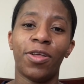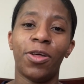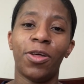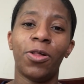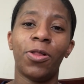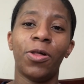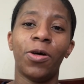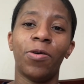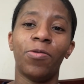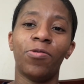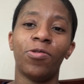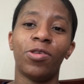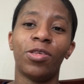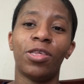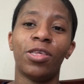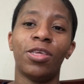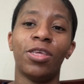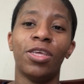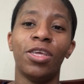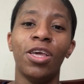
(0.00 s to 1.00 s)
clothes
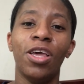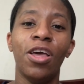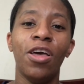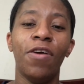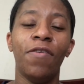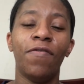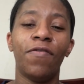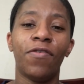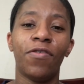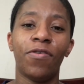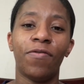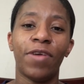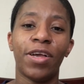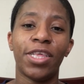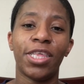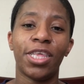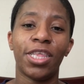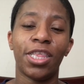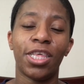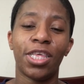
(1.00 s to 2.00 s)
for the
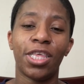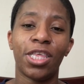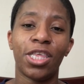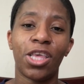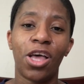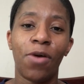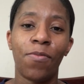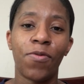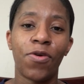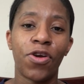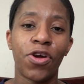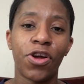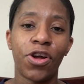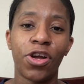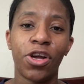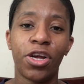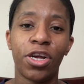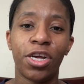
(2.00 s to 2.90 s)
rest of the summer